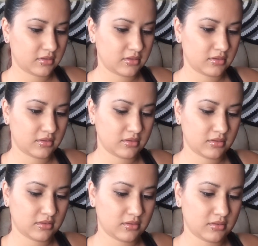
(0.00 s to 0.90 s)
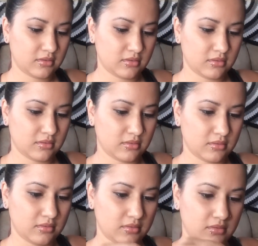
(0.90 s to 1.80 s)

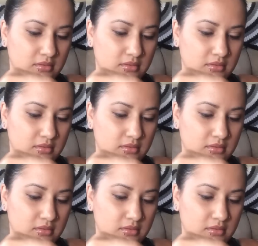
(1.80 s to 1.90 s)
No one is speaking in this clip.